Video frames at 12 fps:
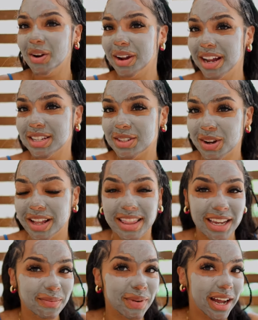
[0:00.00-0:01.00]
All right, so I
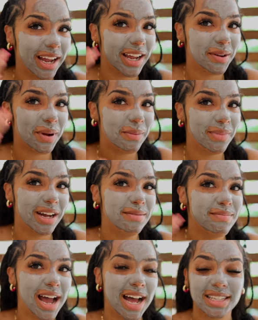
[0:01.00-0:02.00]
think my, my
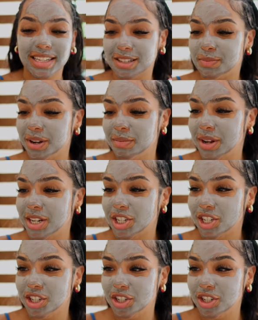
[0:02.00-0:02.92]
mud mask is pretty much